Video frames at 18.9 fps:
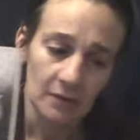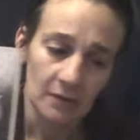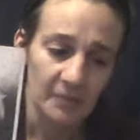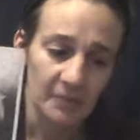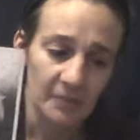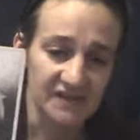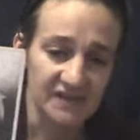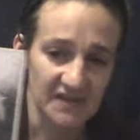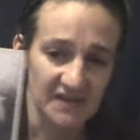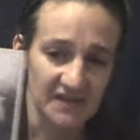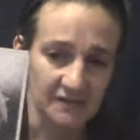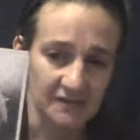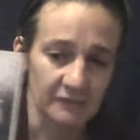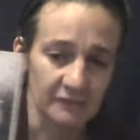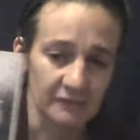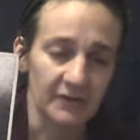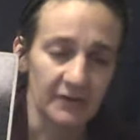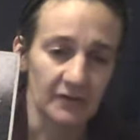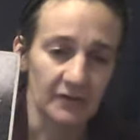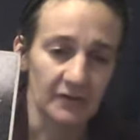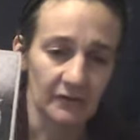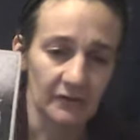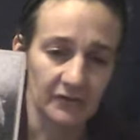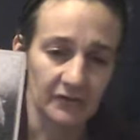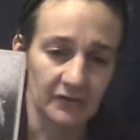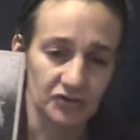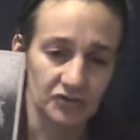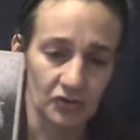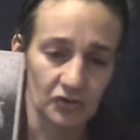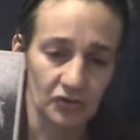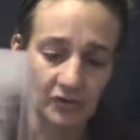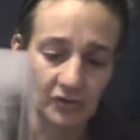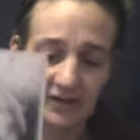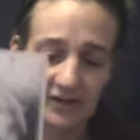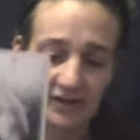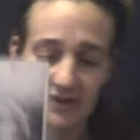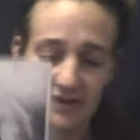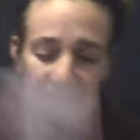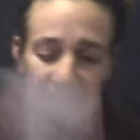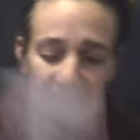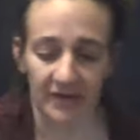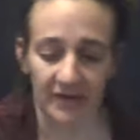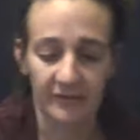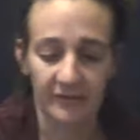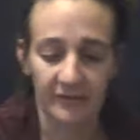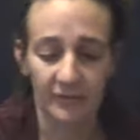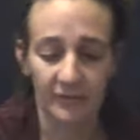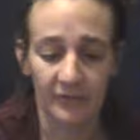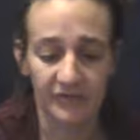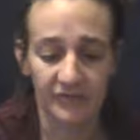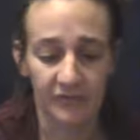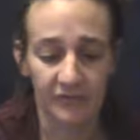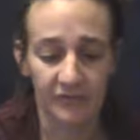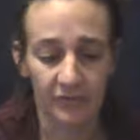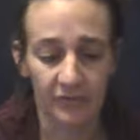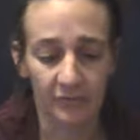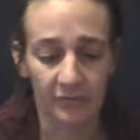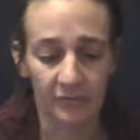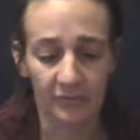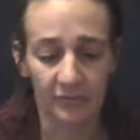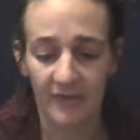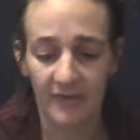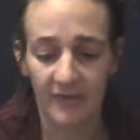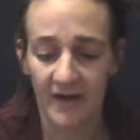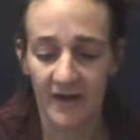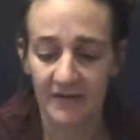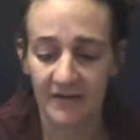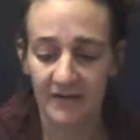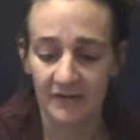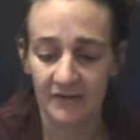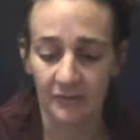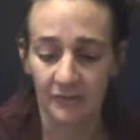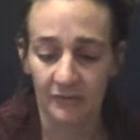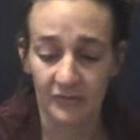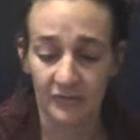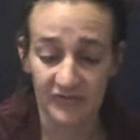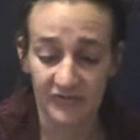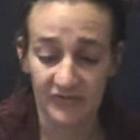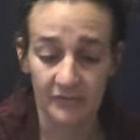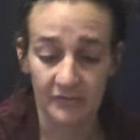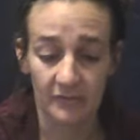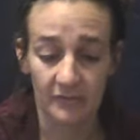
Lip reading: possessive and a little controlling, and those of you that those